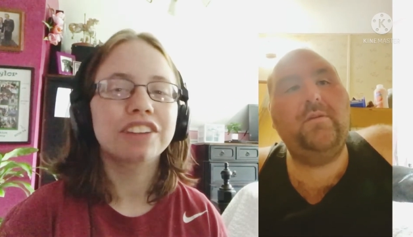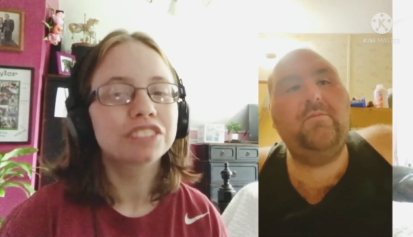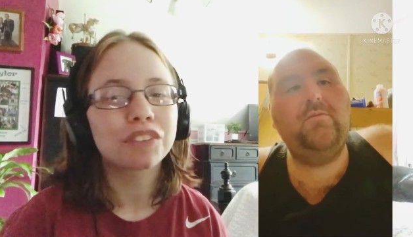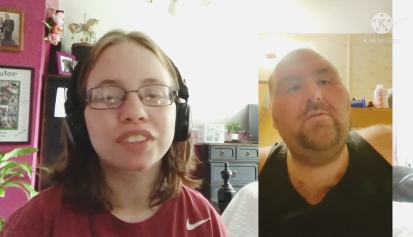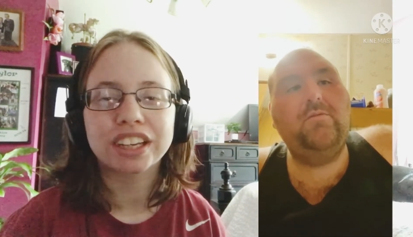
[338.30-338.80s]

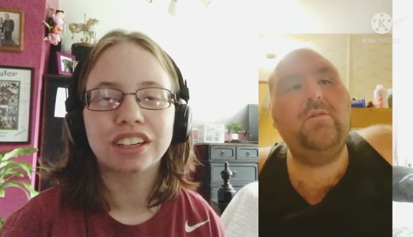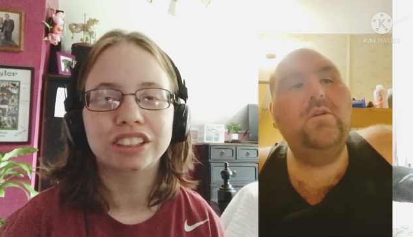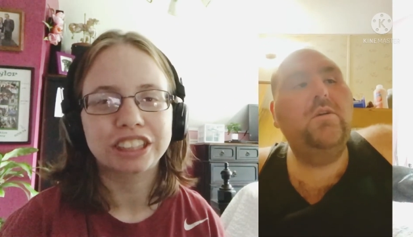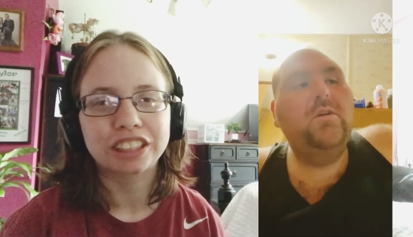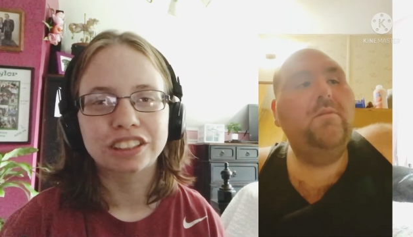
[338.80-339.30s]
Speaker 1: got something
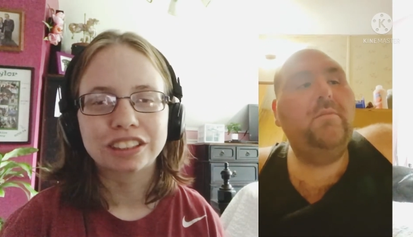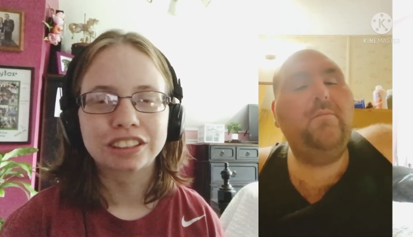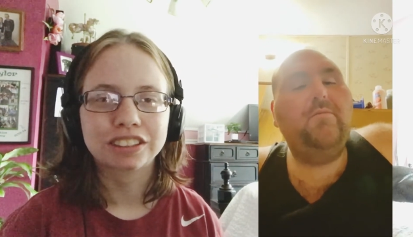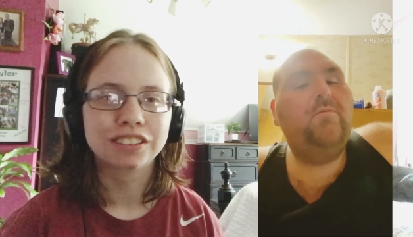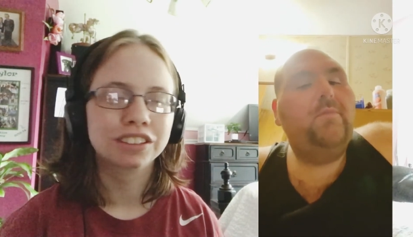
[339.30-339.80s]
on there.
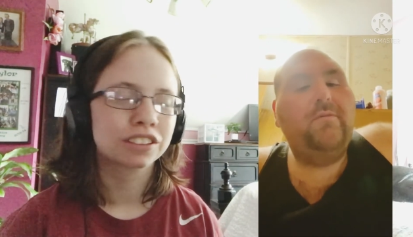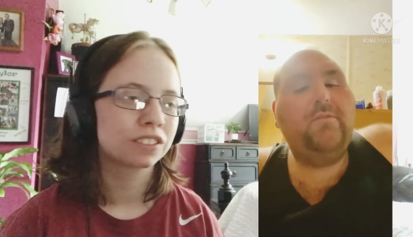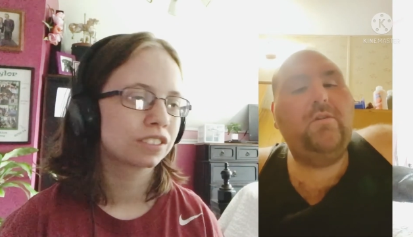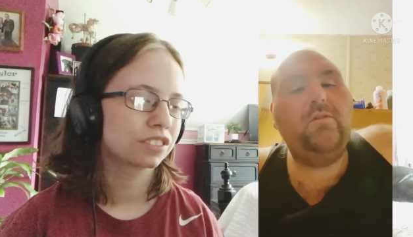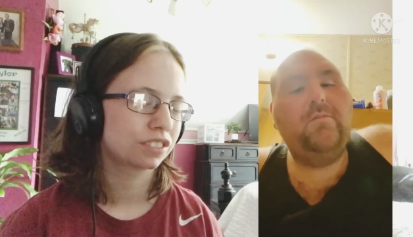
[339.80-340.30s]
People been
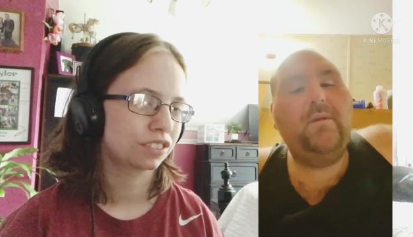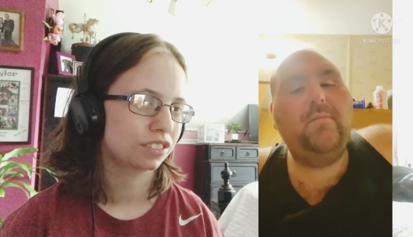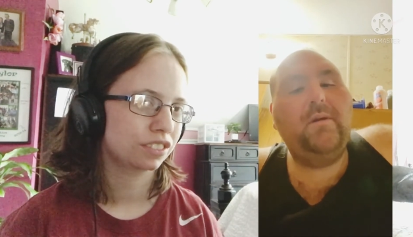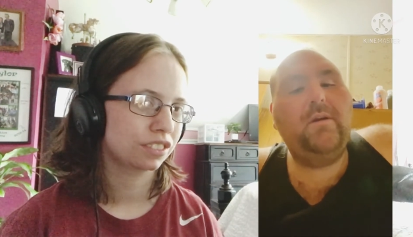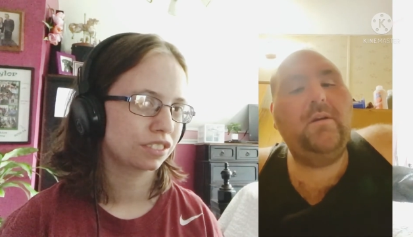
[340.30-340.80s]
following me
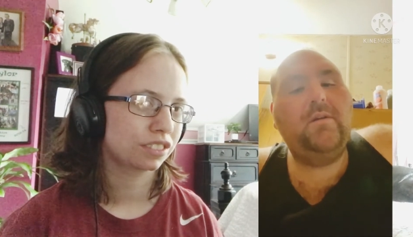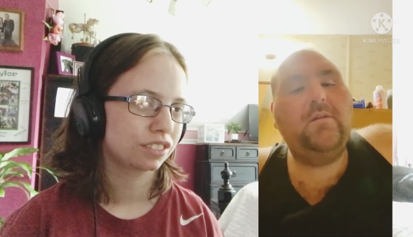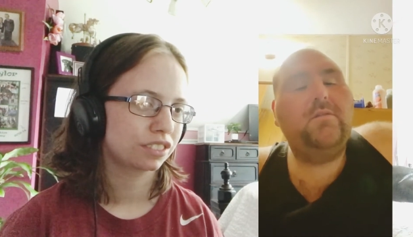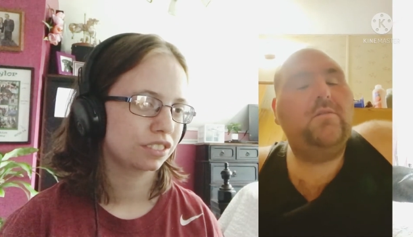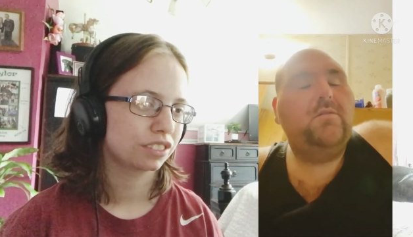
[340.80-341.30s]
back,
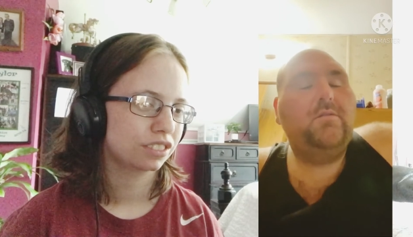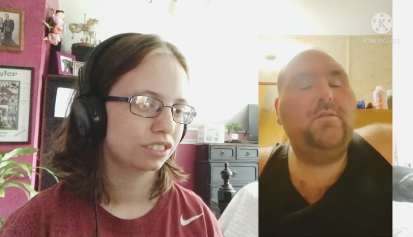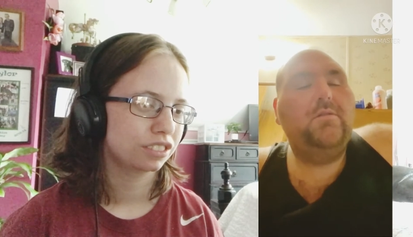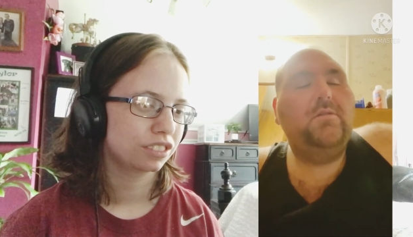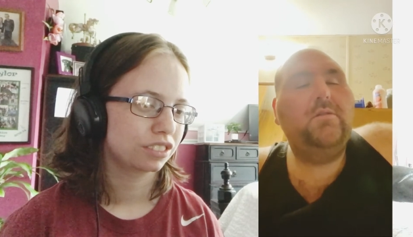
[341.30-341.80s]

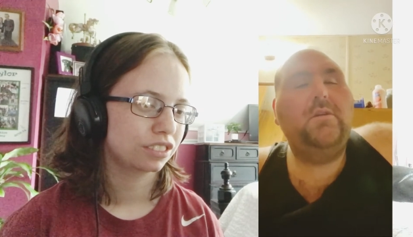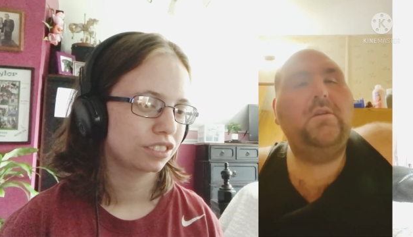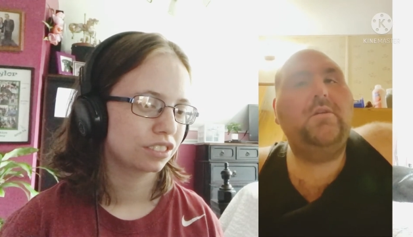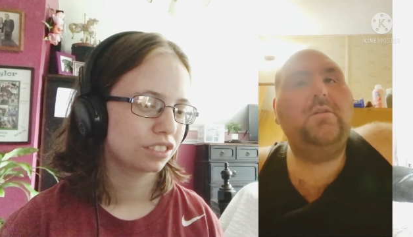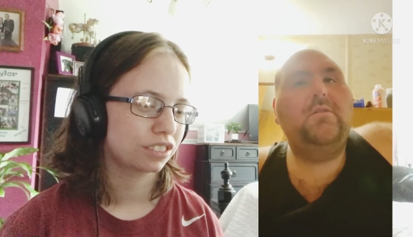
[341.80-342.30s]

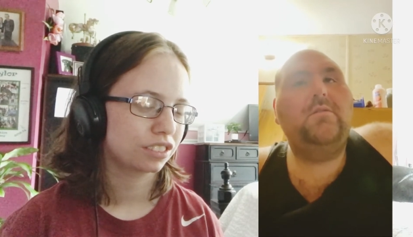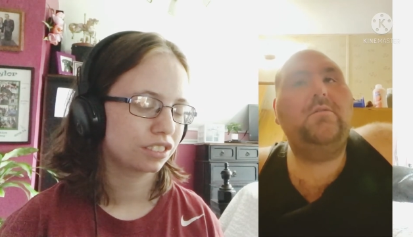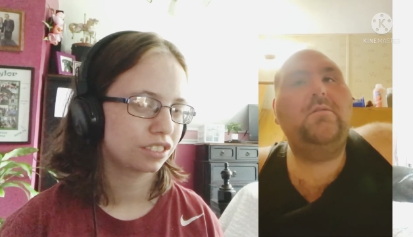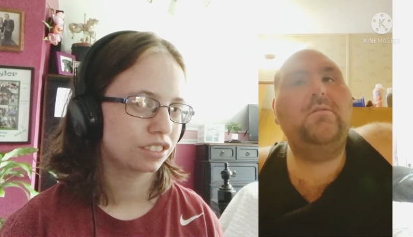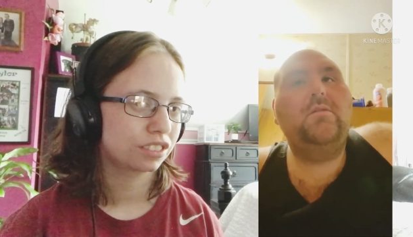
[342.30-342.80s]
and